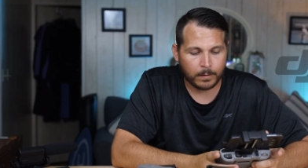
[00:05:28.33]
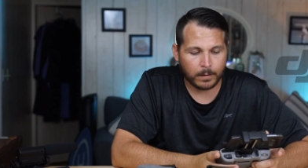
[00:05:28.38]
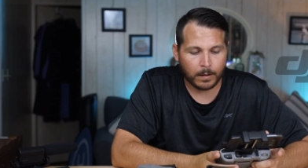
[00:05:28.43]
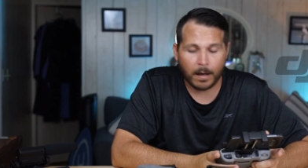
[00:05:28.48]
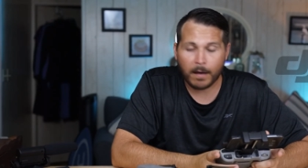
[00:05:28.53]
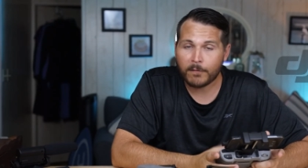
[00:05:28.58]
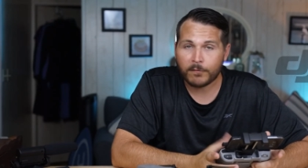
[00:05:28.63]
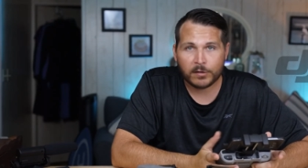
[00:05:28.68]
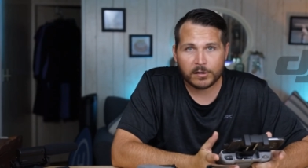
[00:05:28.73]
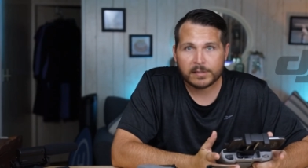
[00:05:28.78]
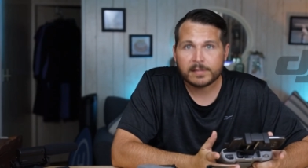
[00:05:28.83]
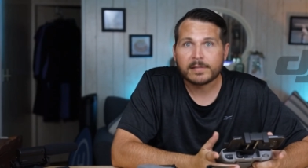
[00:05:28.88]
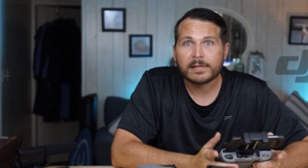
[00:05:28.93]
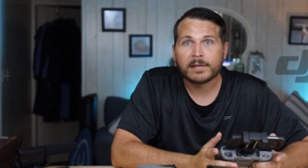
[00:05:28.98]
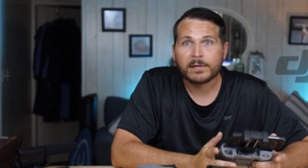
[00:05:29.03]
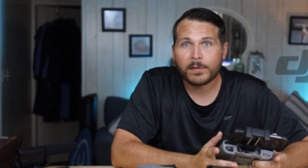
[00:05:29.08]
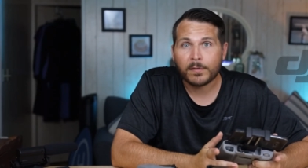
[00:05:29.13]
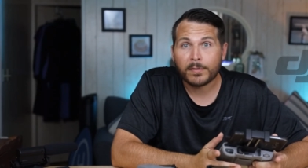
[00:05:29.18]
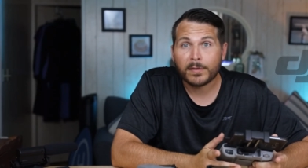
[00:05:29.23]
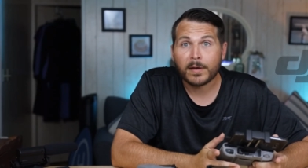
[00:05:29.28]

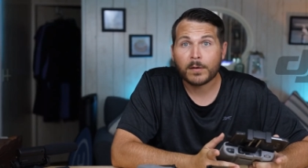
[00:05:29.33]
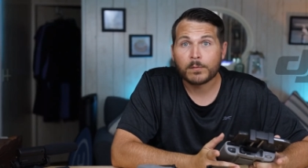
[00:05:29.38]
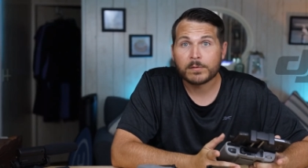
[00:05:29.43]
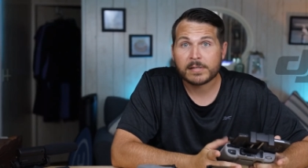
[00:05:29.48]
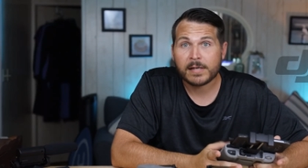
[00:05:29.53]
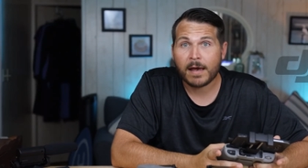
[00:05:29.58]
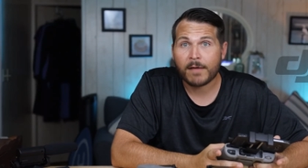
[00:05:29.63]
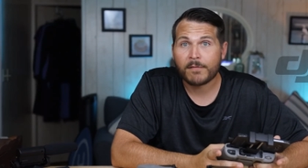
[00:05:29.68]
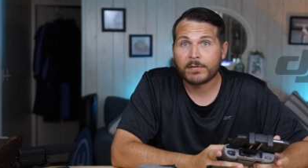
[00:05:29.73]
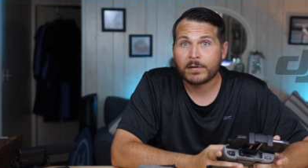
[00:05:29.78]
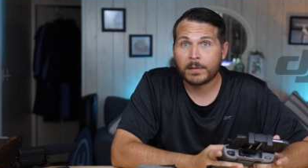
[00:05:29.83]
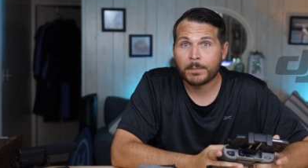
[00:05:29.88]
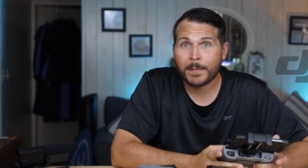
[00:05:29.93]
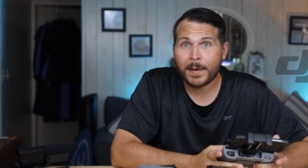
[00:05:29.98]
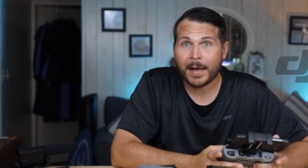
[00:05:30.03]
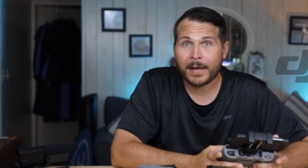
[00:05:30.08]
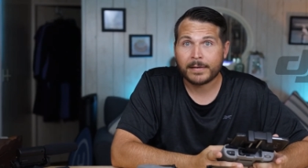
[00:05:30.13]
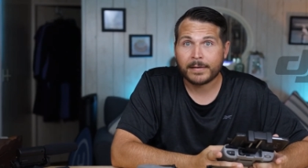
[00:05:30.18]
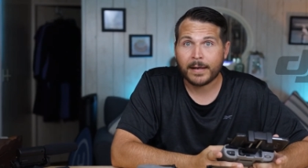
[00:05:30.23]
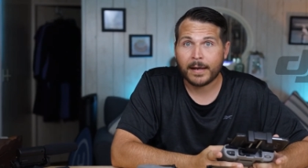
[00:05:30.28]
Obviously, the thing was having a
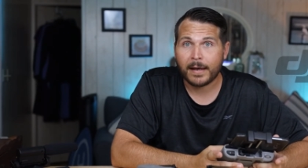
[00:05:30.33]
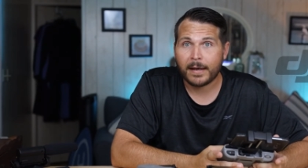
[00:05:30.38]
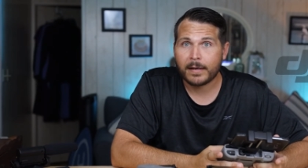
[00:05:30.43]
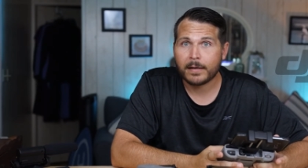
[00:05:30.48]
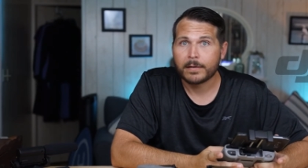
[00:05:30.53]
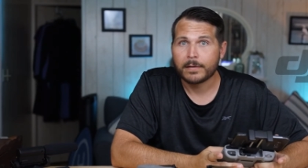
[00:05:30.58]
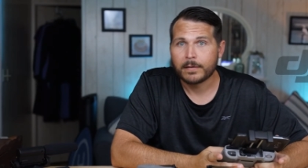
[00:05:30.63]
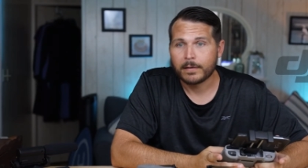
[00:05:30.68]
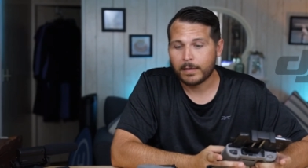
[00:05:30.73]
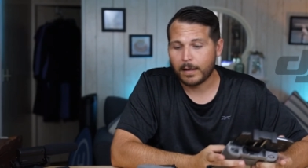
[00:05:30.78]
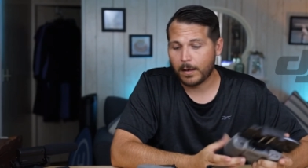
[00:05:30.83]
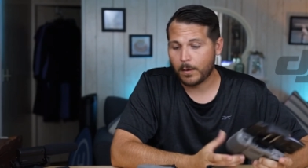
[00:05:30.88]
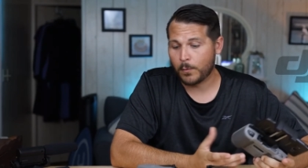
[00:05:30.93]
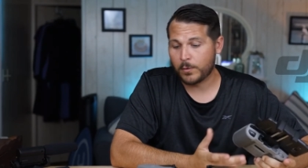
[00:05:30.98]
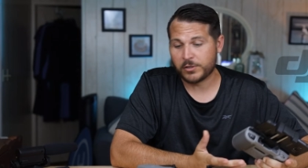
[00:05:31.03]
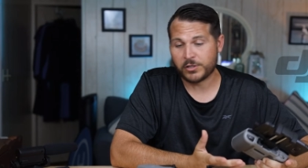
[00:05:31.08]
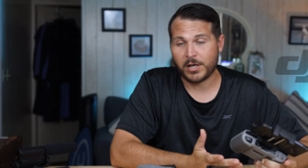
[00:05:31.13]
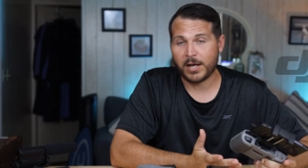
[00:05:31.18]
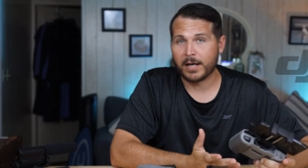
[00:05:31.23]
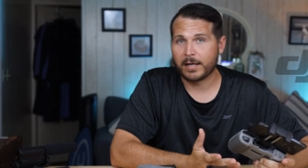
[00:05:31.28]
bad day. I
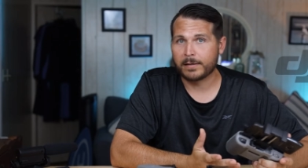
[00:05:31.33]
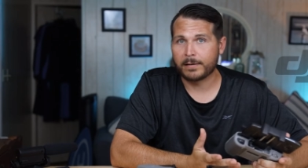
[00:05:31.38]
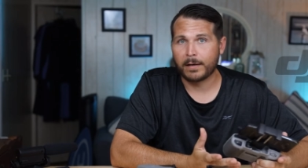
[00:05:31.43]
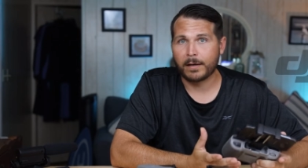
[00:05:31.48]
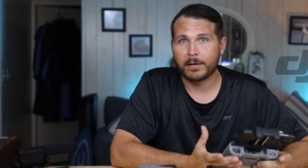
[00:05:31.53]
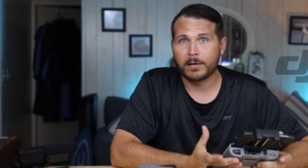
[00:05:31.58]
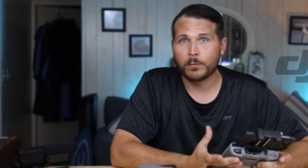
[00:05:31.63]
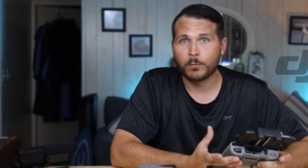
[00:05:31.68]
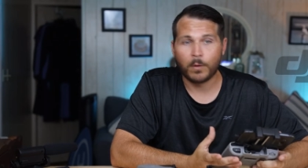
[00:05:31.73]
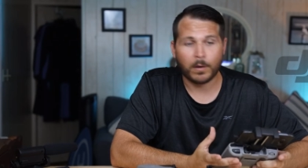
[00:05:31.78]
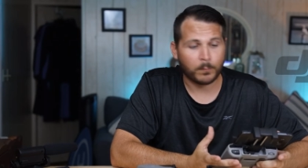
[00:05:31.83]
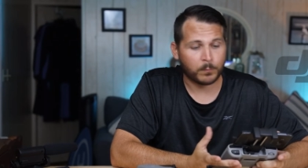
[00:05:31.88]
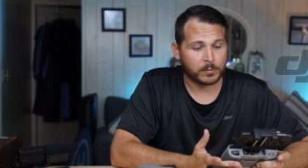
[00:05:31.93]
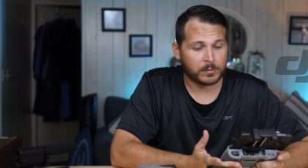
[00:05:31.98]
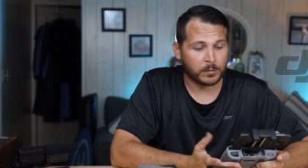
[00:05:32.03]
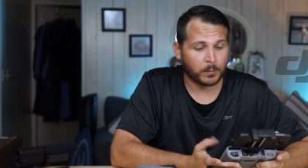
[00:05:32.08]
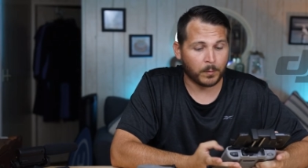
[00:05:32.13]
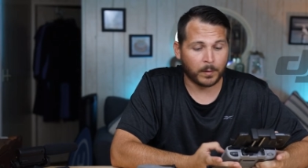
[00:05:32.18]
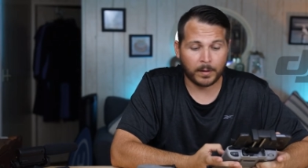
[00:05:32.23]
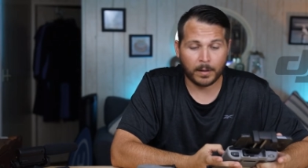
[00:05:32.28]
wish I could tell you what was
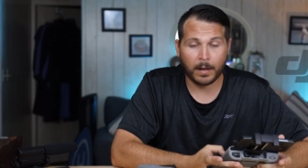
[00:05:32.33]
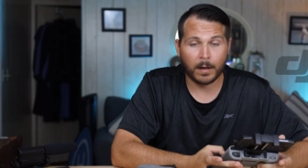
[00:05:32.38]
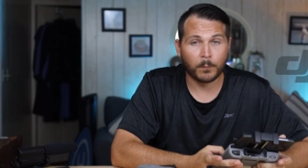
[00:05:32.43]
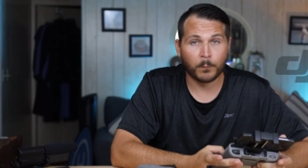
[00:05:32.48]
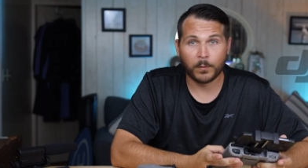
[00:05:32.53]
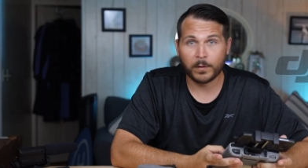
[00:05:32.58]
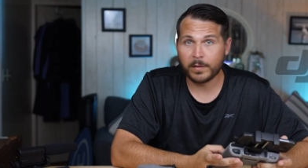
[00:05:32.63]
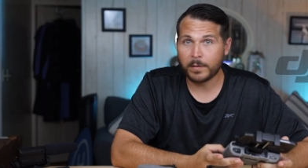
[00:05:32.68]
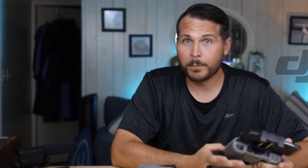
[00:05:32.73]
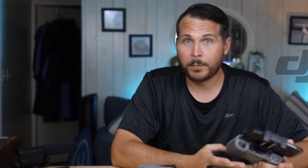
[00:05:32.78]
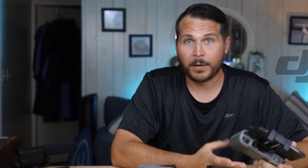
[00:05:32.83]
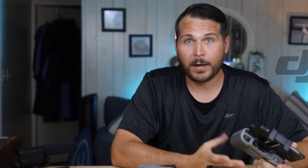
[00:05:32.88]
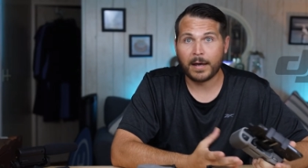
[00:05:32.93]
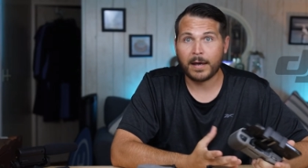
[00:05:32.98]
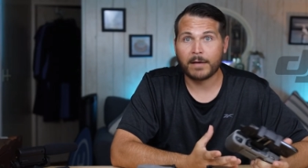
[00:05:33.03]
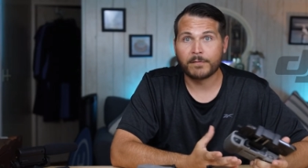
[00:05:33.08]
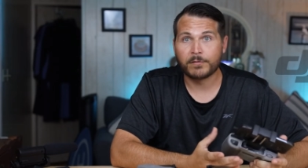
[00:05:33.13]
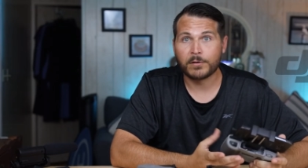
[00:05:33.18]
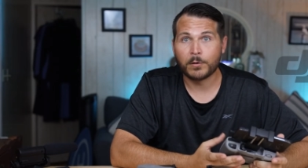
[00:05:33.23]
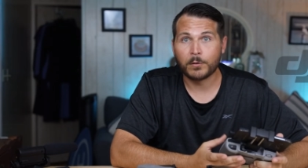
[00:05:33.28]
going on with it, but I
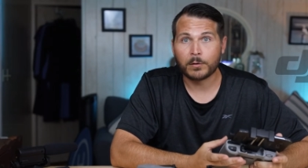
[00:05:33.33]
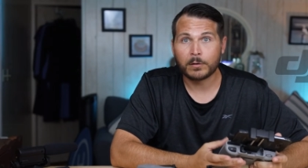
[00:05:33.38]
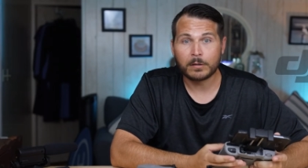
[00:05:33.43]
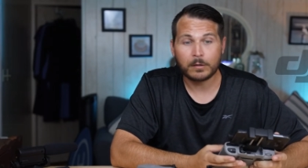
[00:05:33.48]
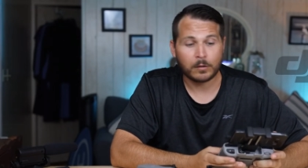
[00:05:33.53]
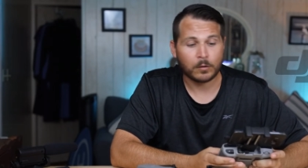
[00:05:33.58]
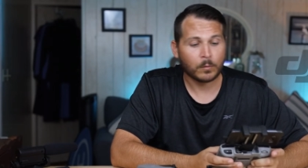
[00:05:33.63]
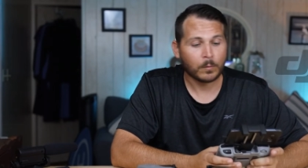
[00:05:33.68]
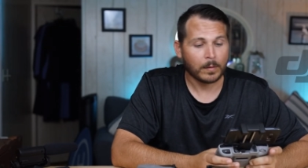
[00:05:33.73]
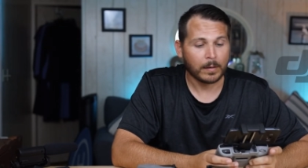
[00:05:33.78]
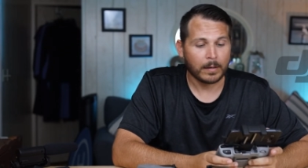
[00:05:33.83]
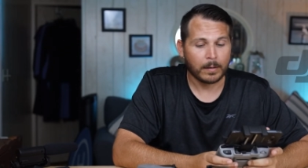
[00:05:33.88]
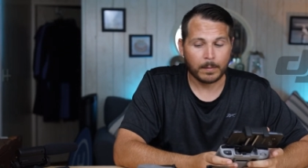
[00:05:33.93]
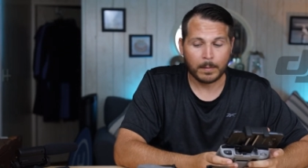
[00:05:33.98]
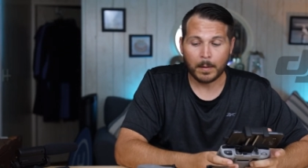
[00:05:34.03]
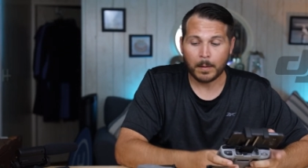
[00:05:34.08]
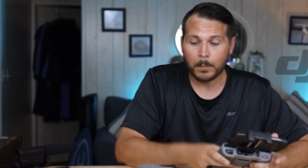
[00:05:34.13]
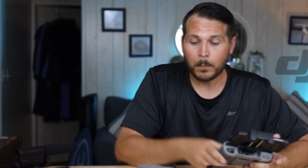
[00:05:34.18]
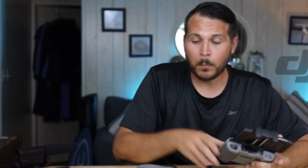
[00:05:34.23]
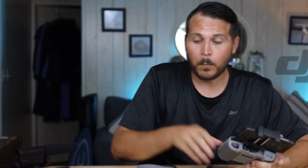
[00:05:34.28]
have no clue.
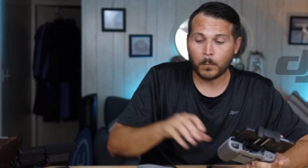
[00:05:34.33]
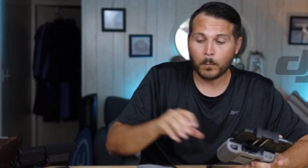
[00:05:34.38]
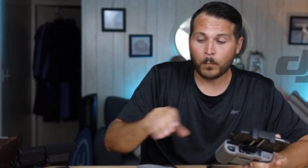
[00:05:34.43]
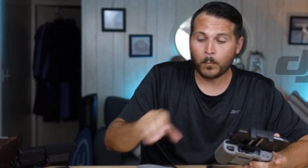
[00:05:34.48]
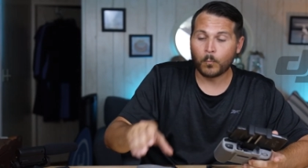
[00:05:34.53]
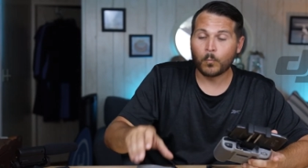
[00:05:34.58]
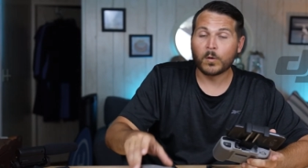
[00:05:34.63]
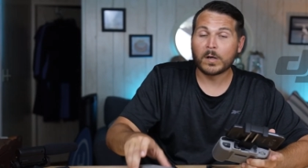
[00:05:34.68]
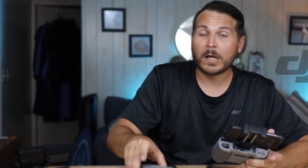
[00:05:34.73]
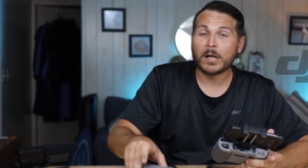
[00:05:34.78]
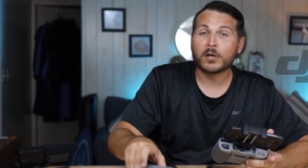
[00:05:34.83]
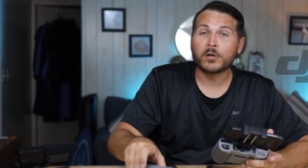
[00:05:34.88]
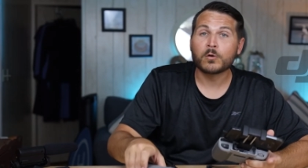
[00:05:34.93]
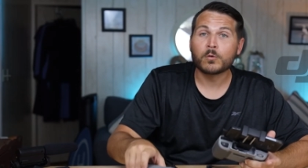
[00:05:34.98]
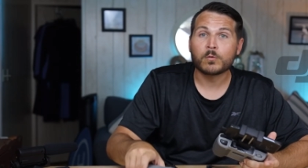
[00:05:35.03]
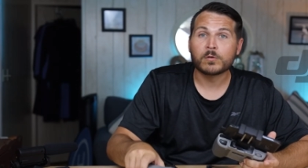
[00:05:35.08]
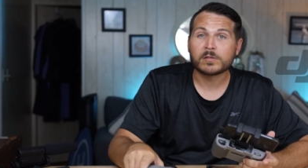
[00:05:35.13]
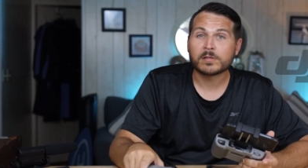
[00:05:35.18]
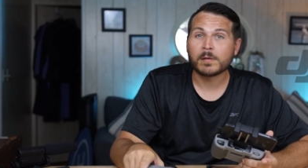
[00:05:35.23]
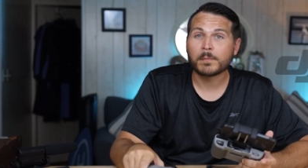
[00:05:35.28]
What I knew
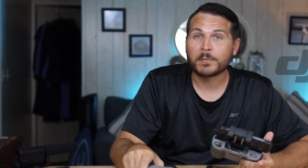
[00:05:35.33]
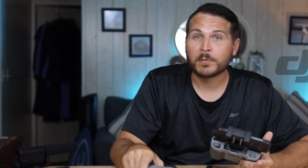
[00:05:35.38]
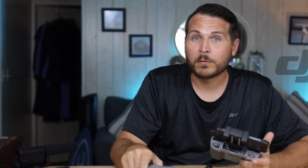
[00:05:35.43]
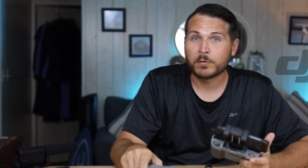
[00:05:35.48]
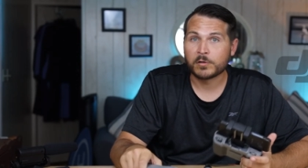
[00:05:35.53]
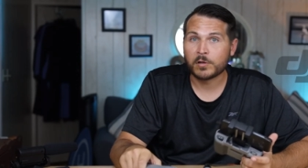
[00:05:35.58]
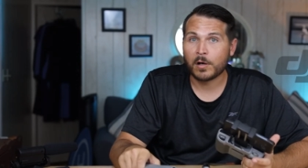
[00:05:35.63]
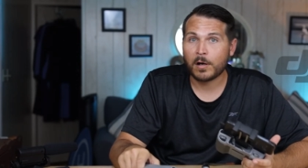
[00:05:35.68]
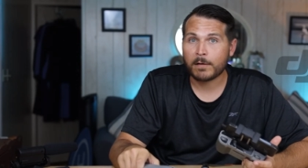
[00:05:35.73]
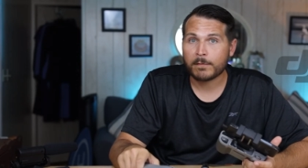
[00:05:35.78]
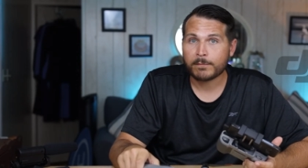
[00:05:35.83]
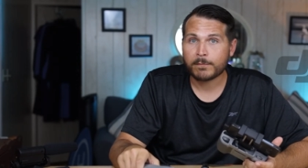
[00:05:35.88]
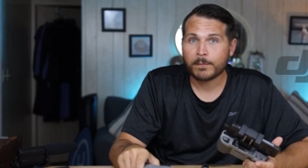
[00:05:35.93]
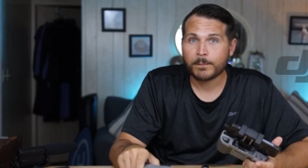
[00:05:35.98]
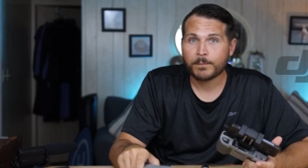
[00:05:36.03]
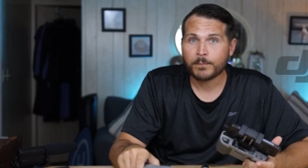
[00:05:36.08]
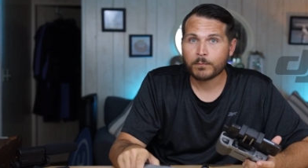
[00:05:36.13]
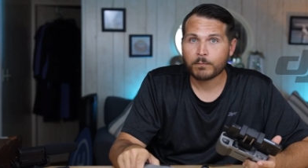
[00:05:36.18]
was something was off.